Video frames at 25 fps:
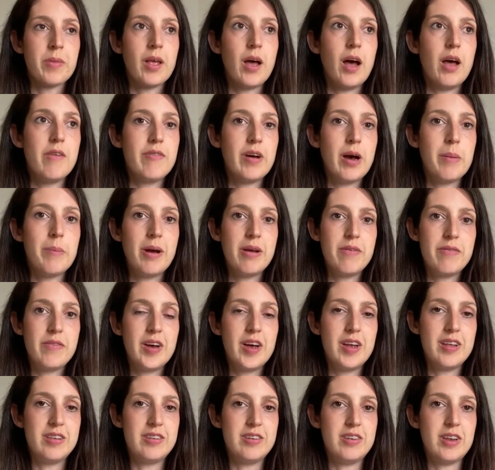I found my
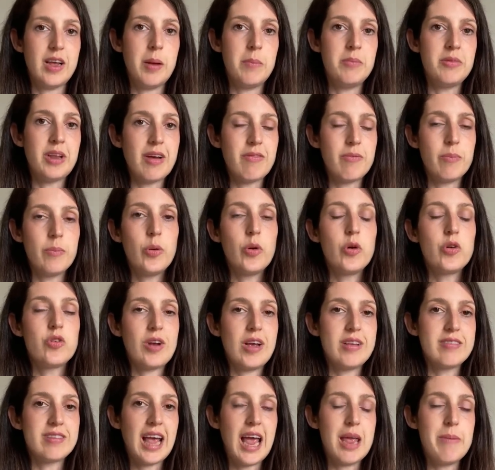first um, Davenport
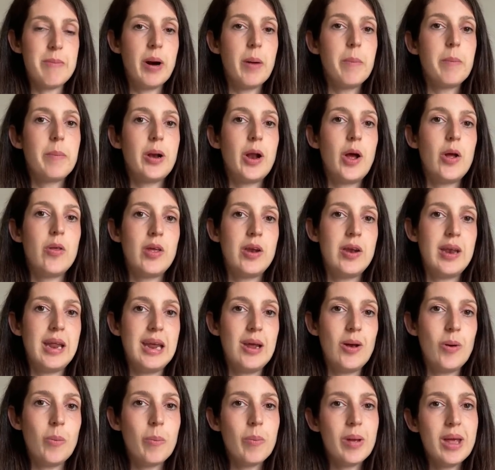dress came up below the
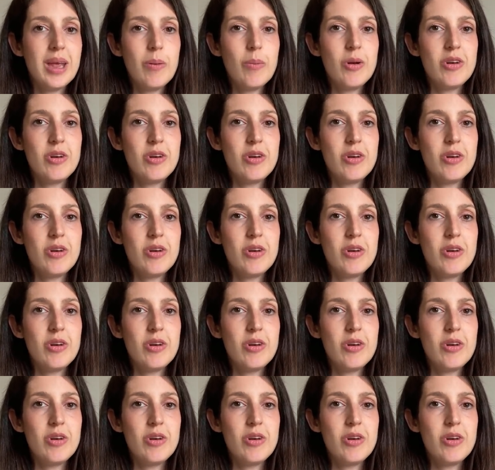knee on me,